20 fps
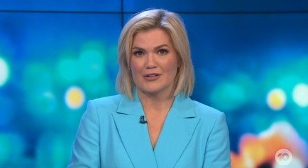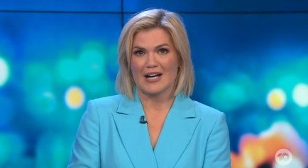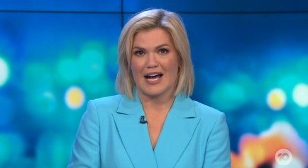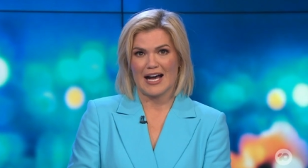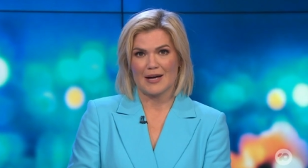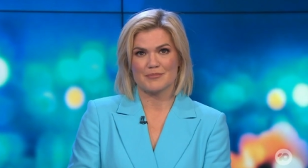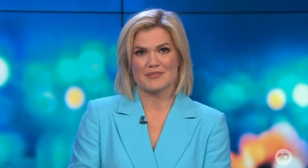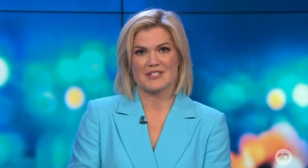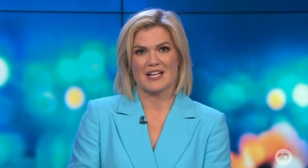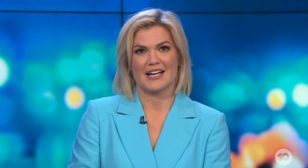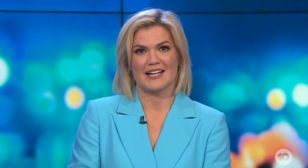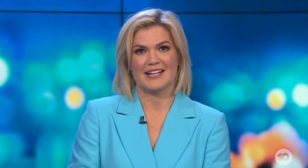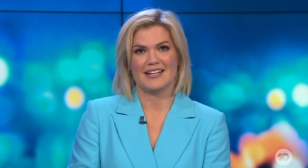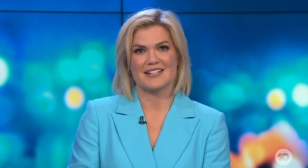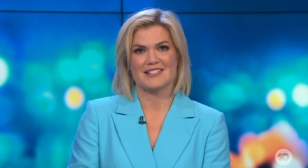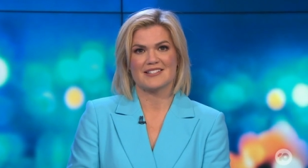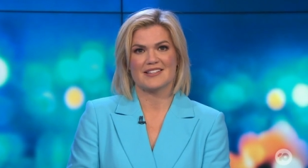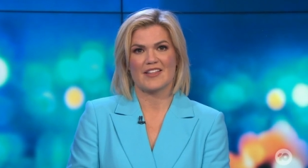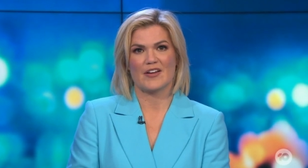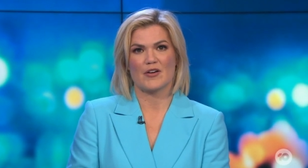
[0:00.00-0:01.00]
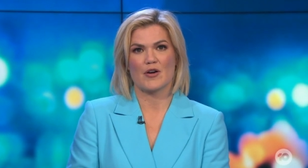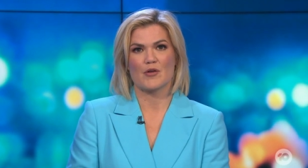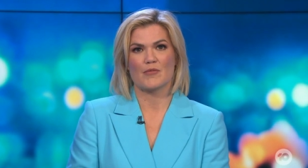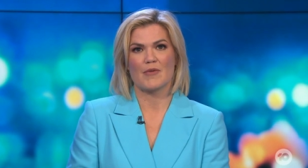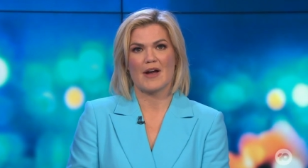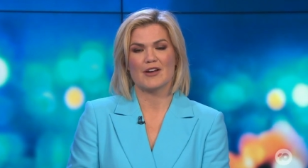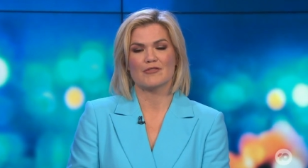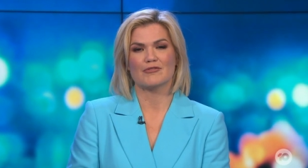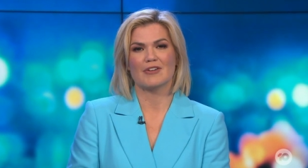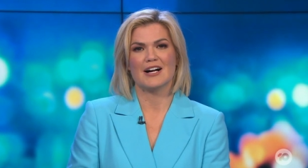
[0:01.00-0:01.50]
on Cup Day, is there a
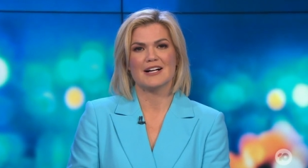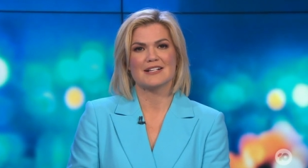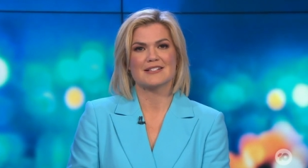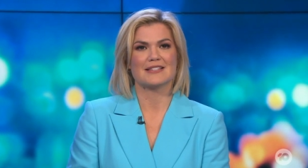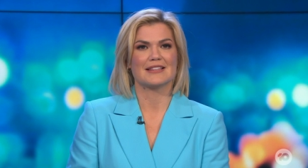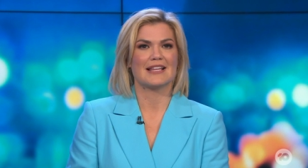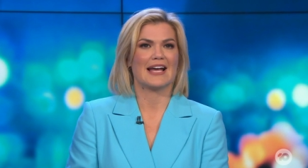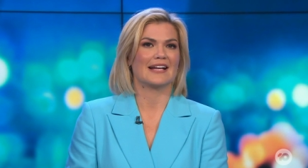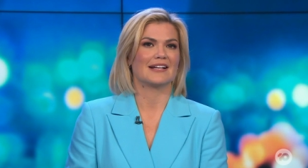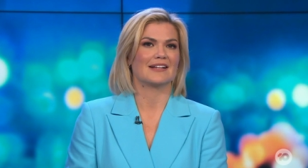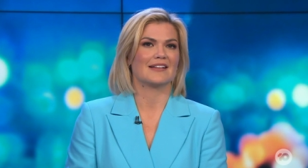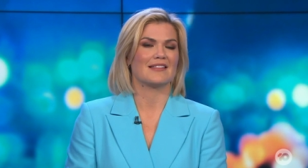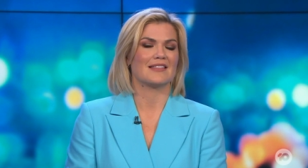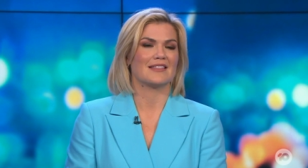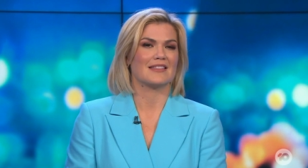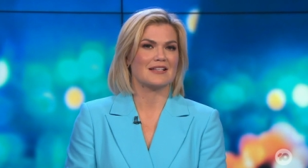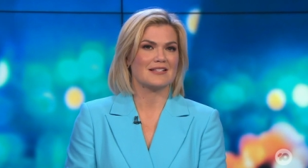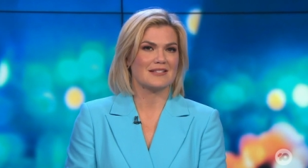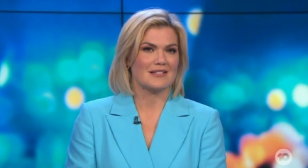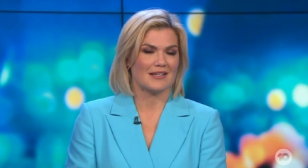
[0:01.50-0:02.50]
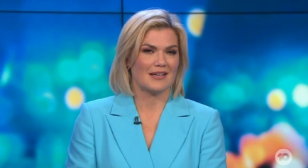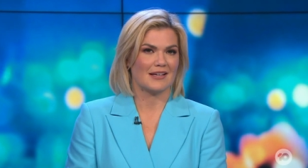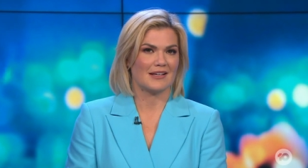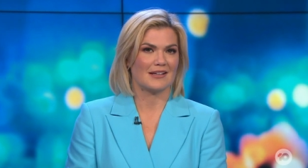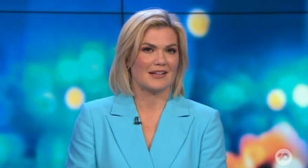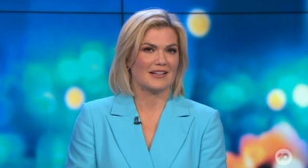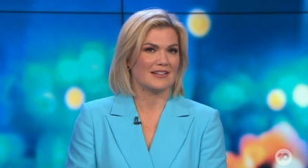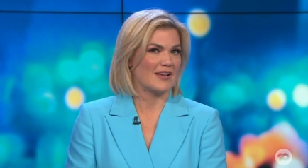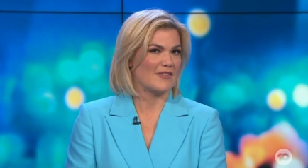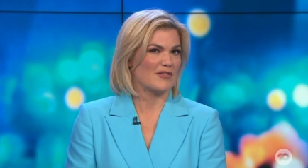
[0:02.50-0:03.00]
rate rise later this
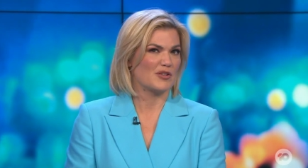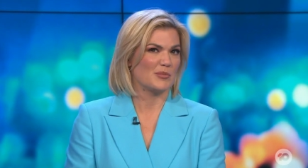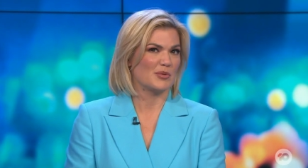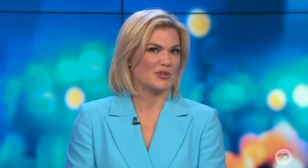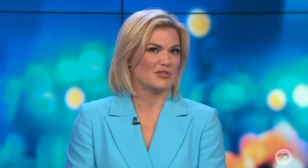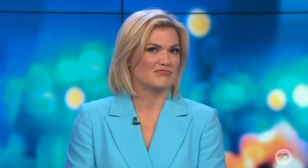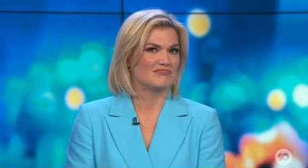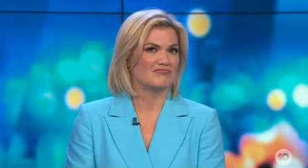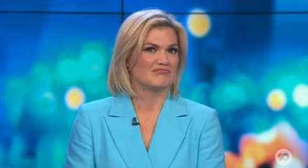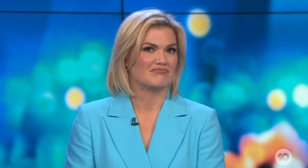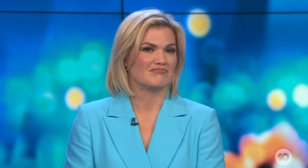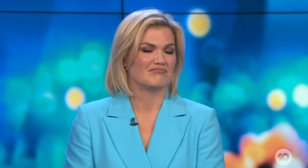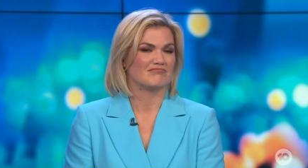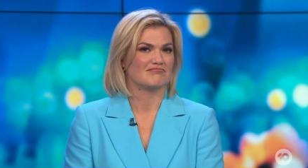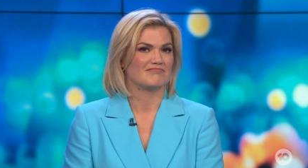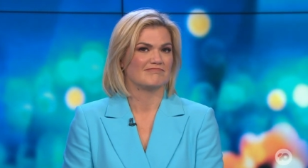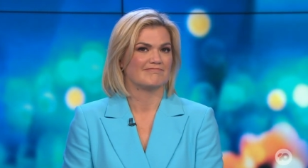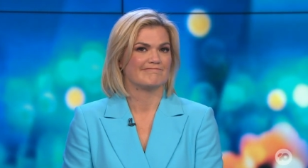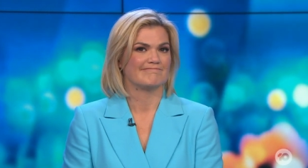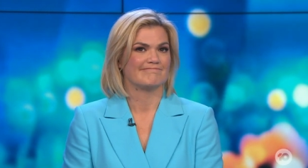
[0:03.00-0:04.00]
year inevitable? Look,